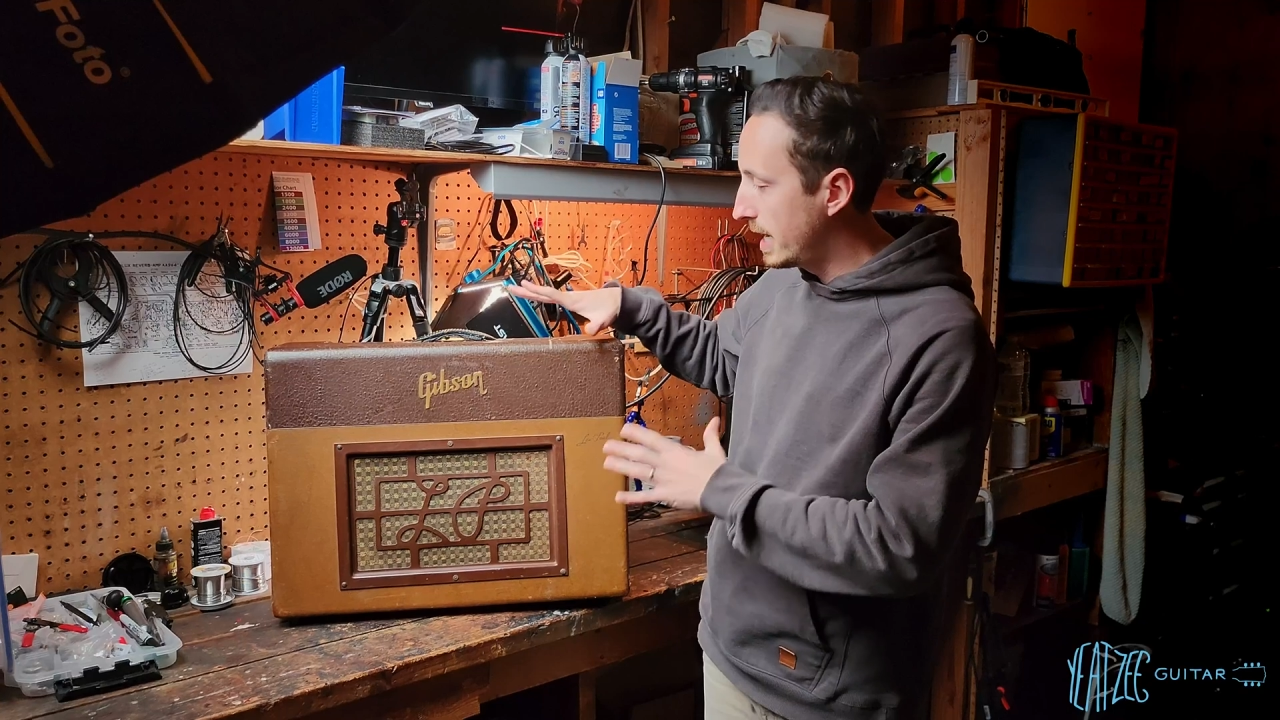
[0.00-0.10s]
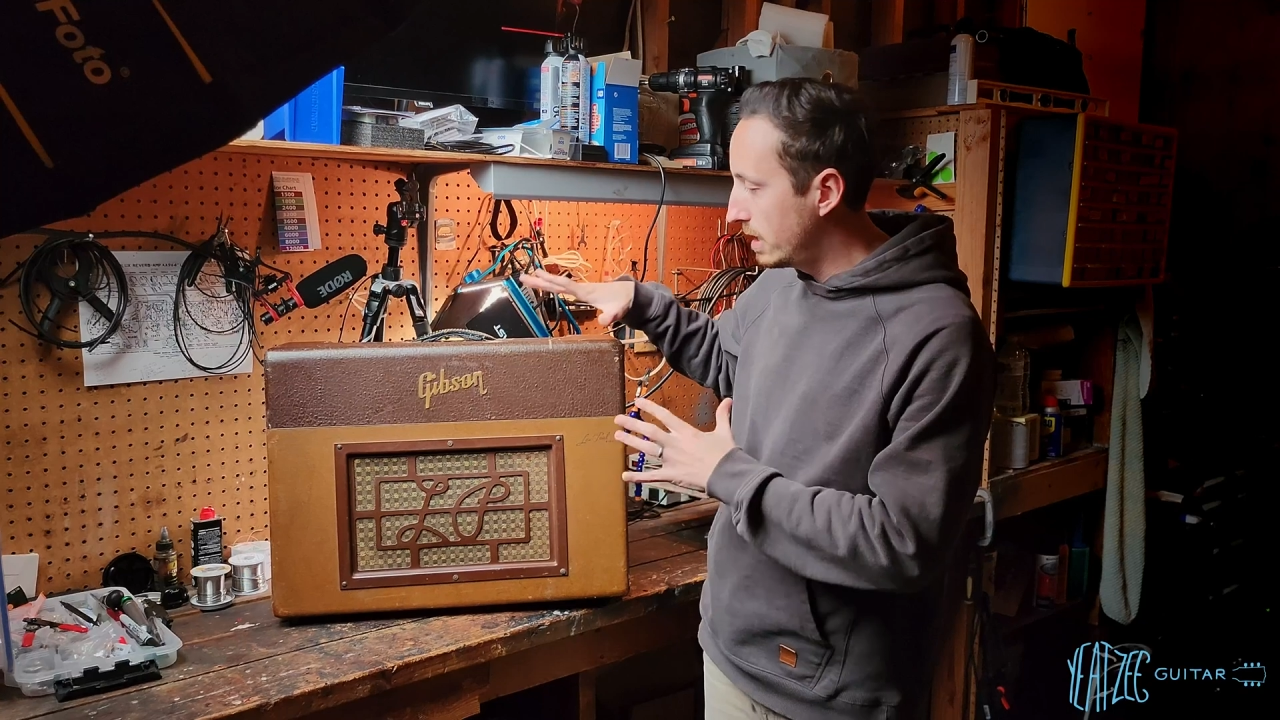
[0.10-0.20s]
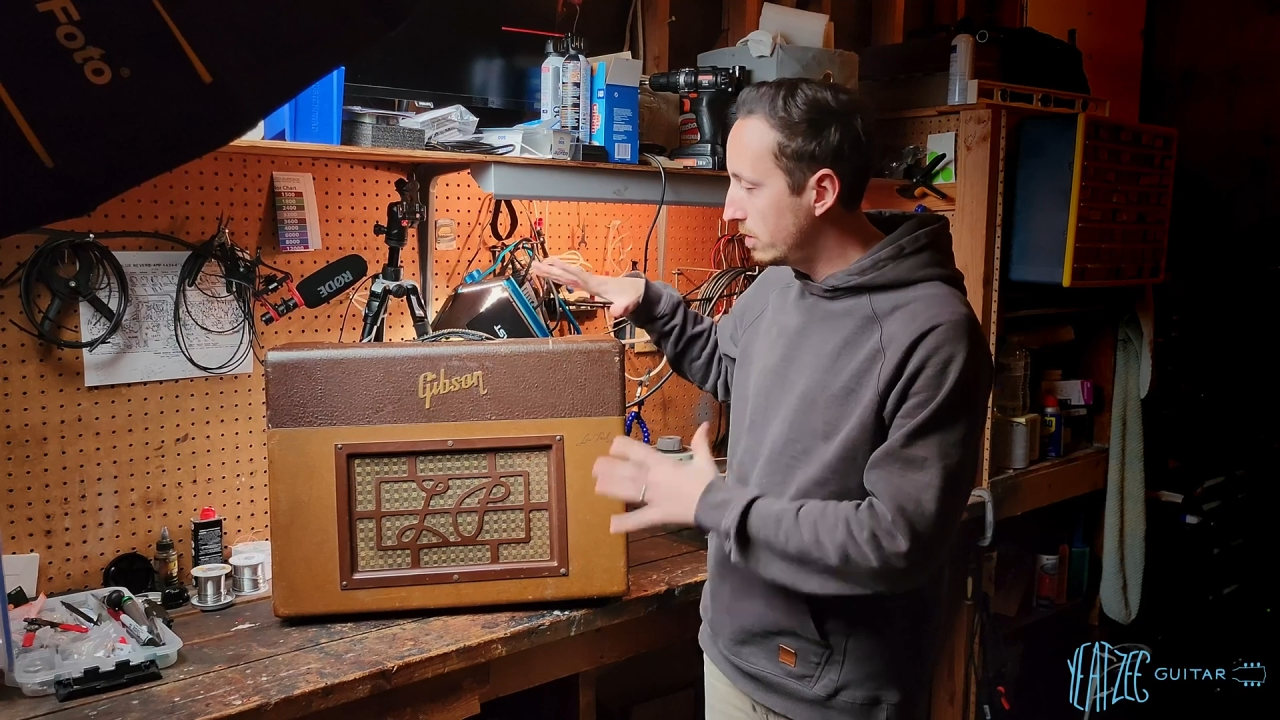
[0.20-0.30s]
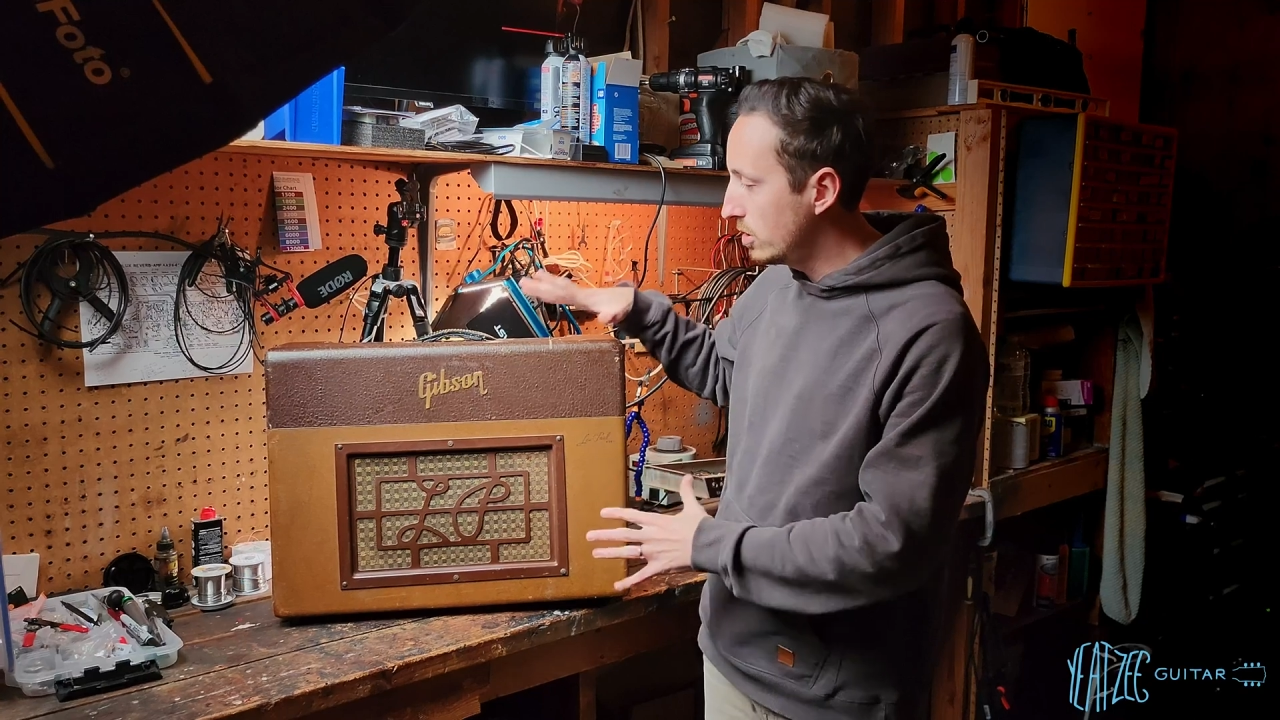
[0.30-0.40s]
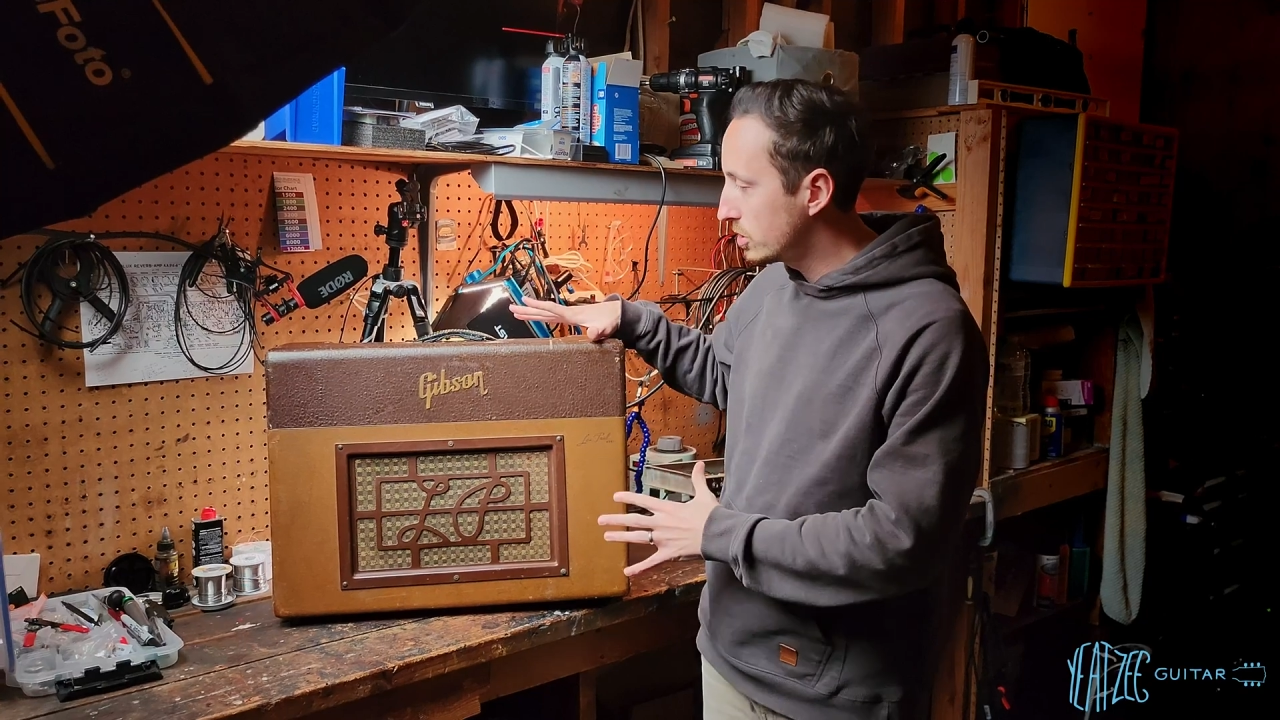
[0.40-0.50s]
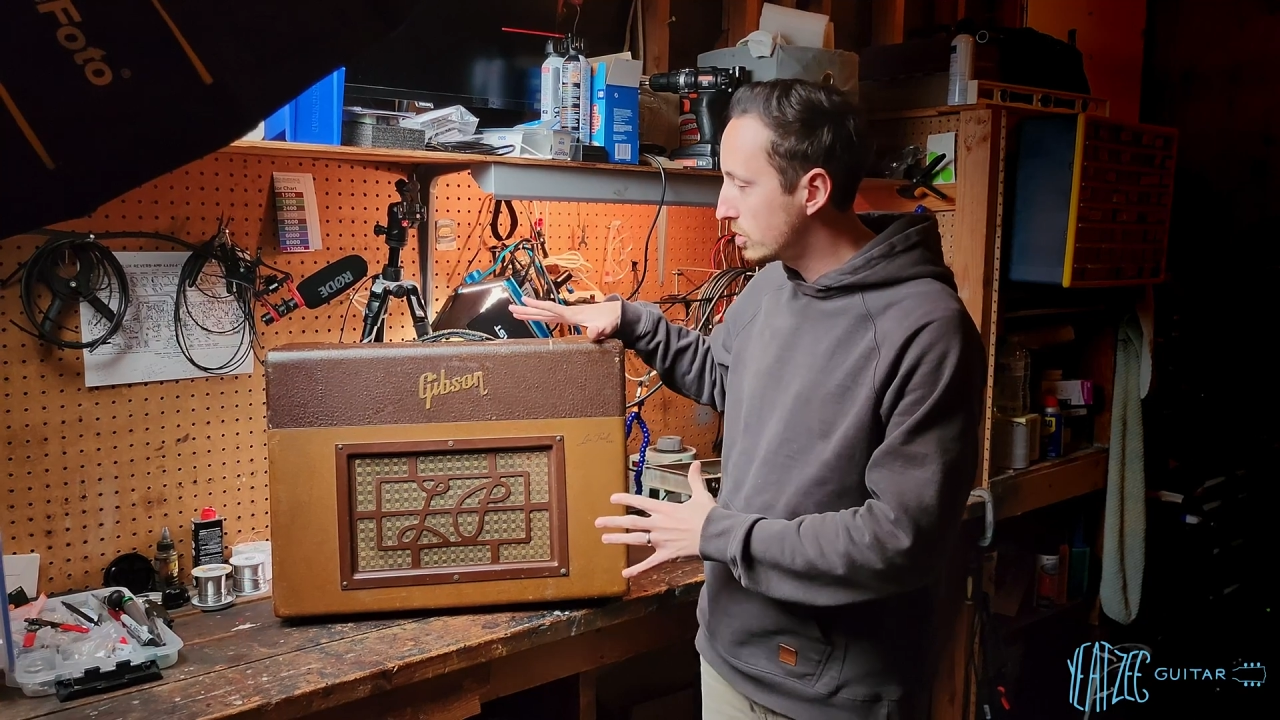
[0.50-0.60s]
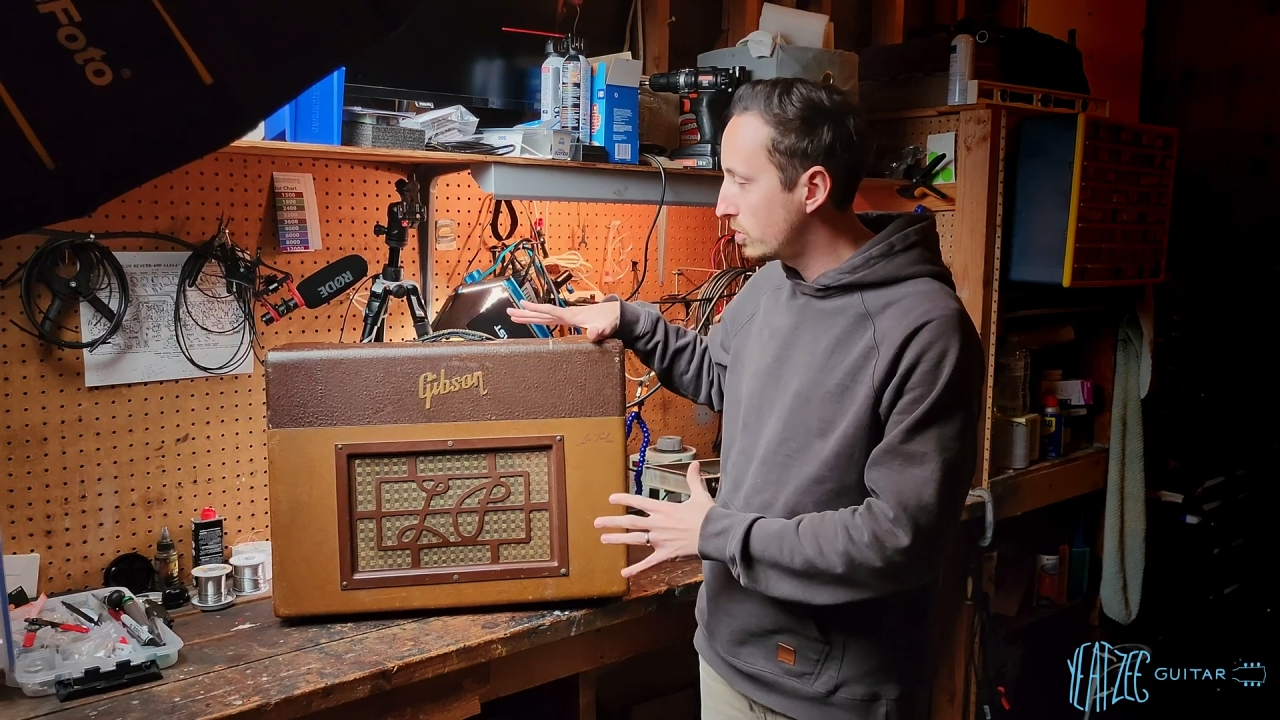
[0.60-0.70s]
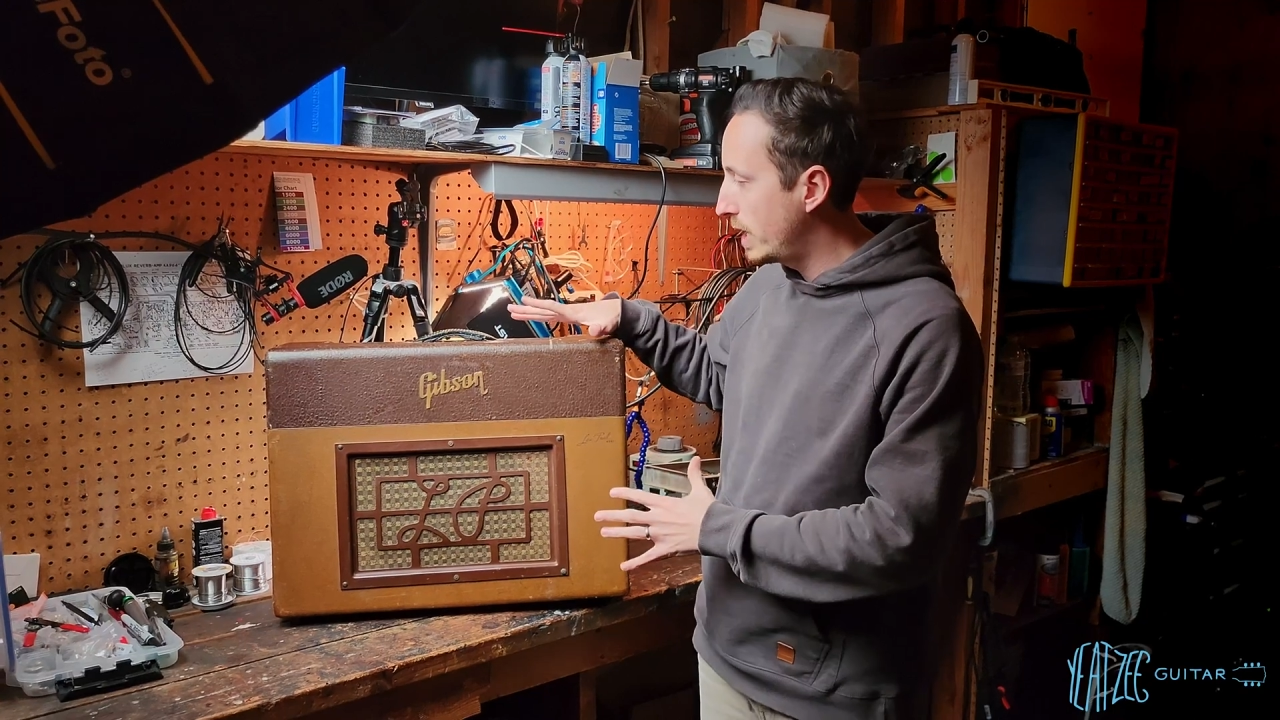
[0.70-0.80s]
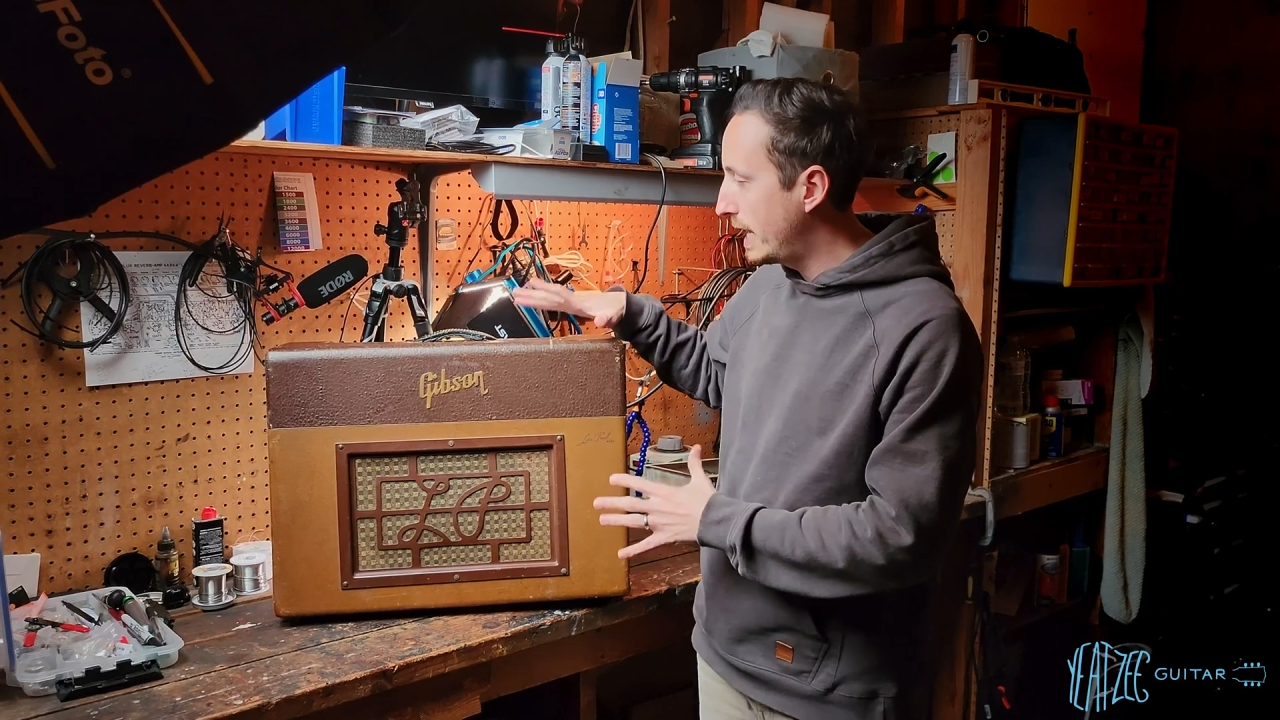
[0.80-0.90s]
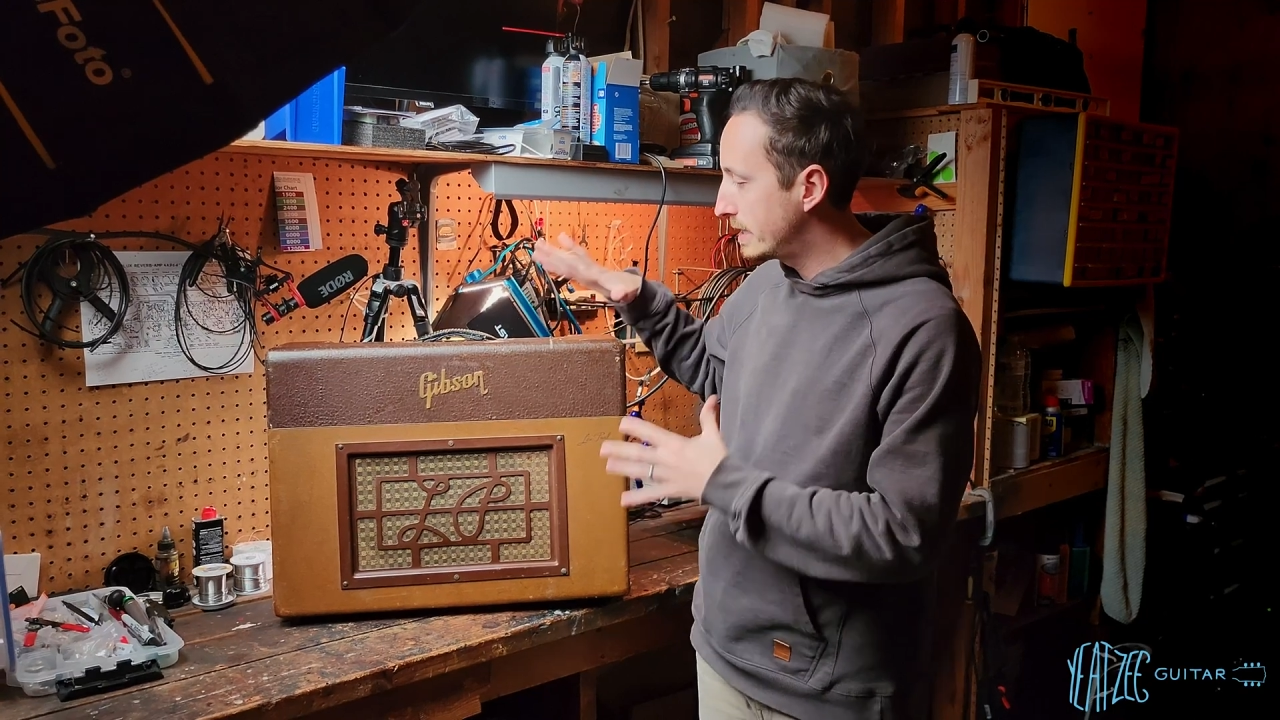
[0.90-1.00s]
it looks
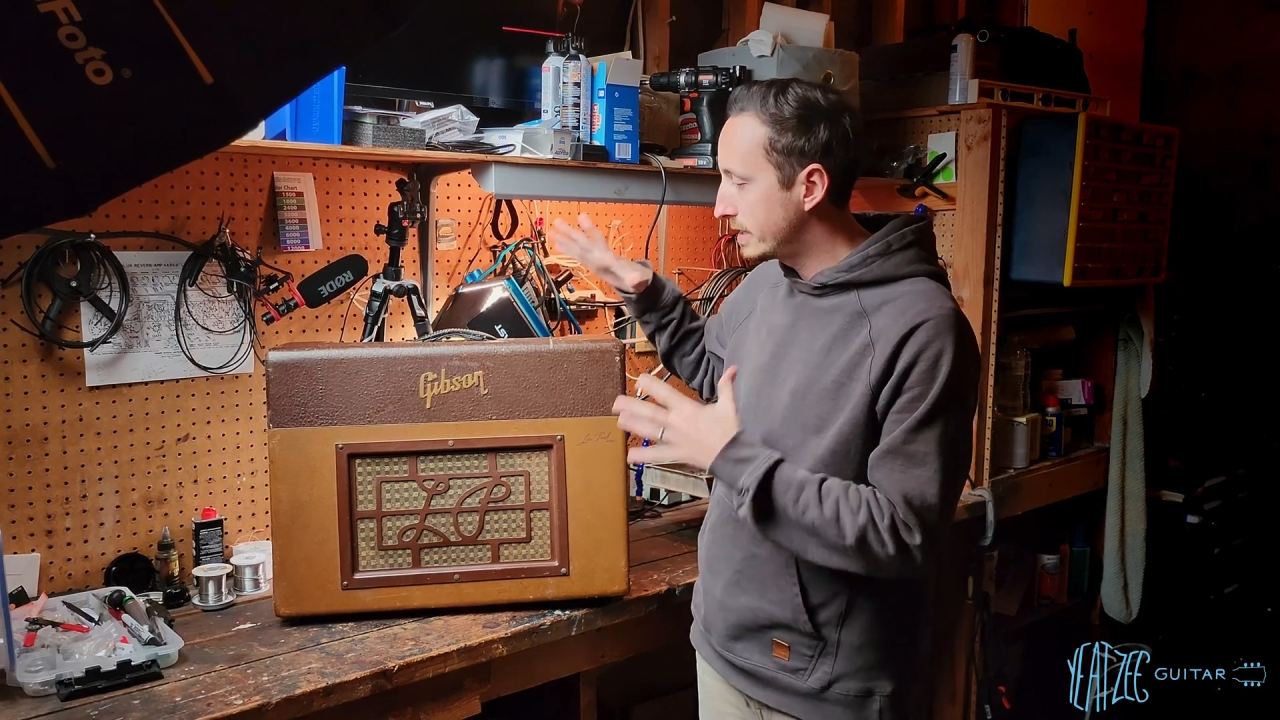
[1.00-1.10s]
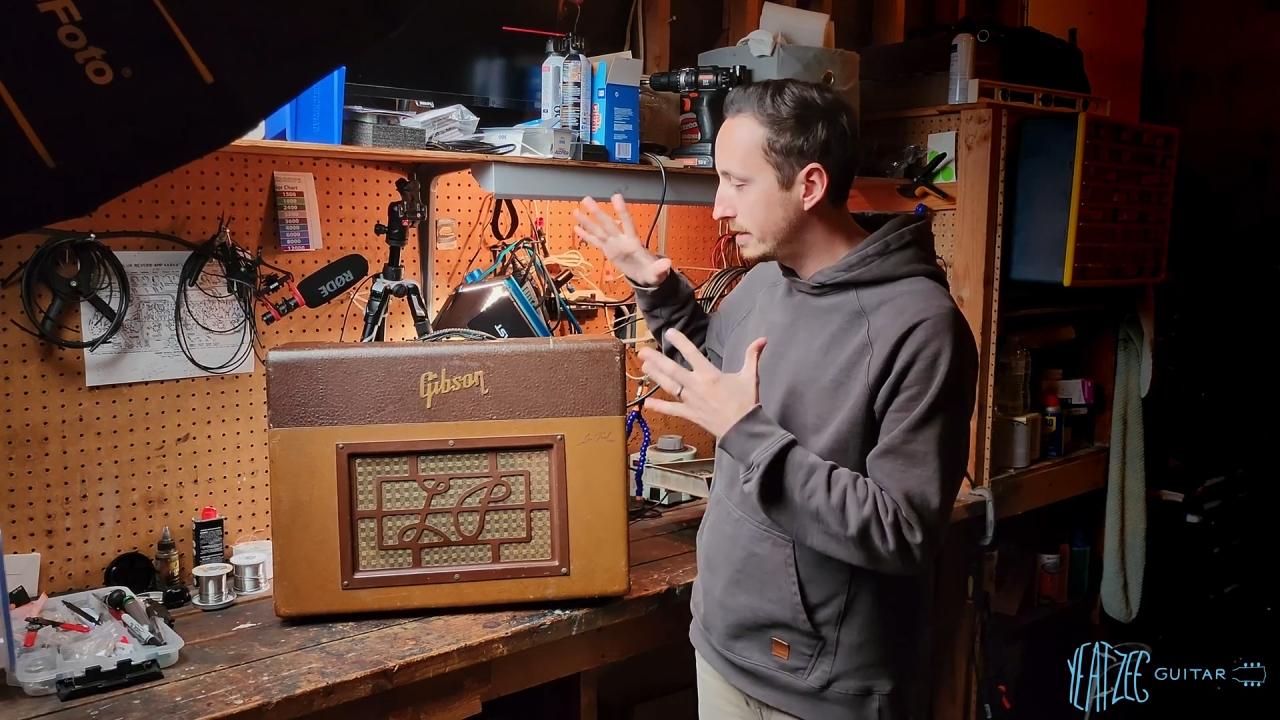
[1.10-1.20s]
great.